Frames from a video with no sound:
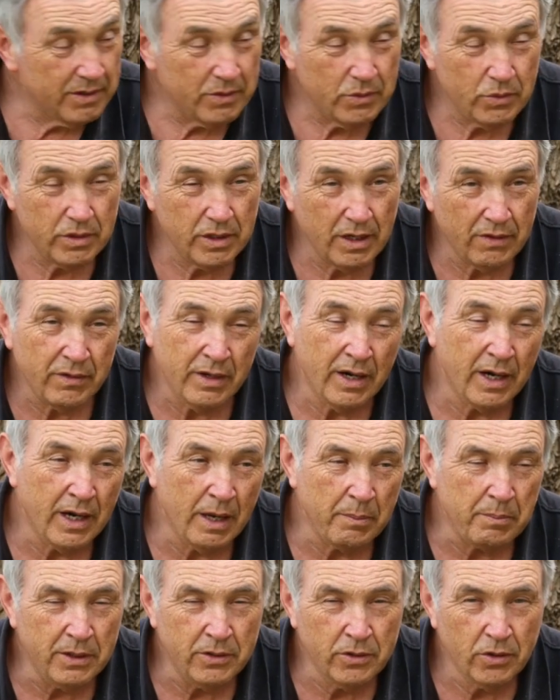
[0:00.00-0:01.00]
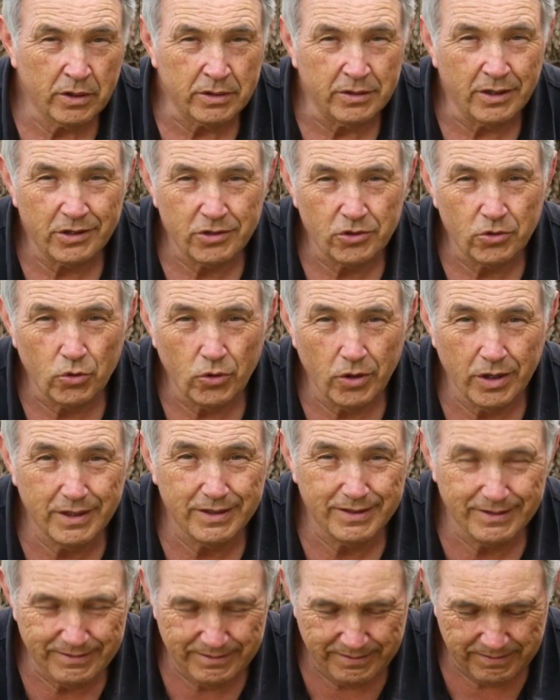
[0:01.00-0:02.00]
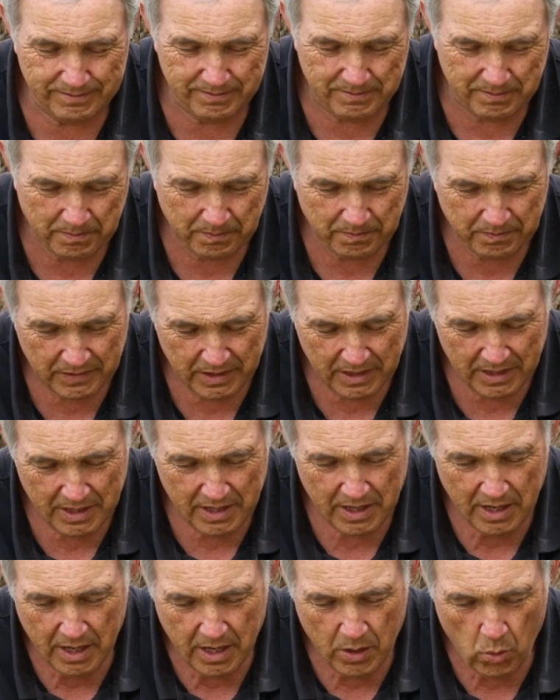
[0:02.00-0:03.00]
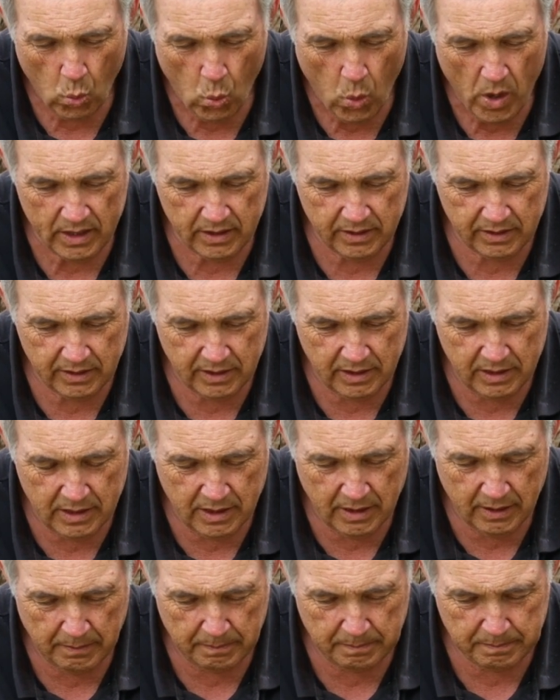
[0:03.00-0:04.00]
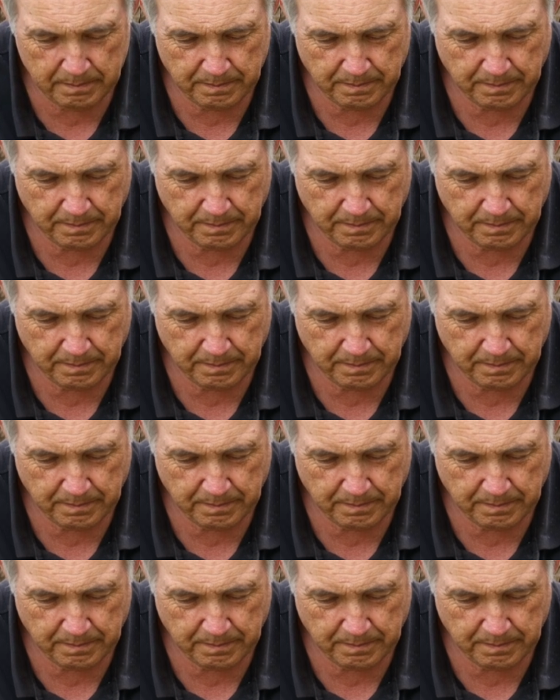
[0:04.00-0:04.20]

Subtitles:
we have an unhappy dog next door. One of the